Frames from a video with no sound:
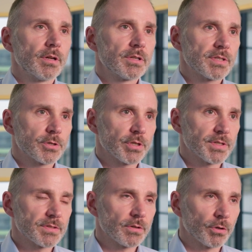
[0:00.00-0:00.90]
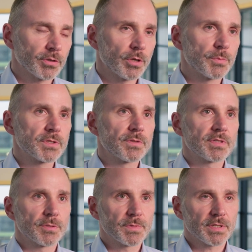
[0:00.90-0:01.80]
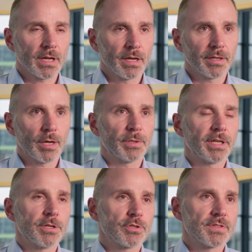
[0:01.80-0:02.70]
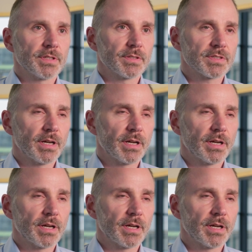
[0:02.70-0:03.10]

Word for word: such as autonomous systems and applications in the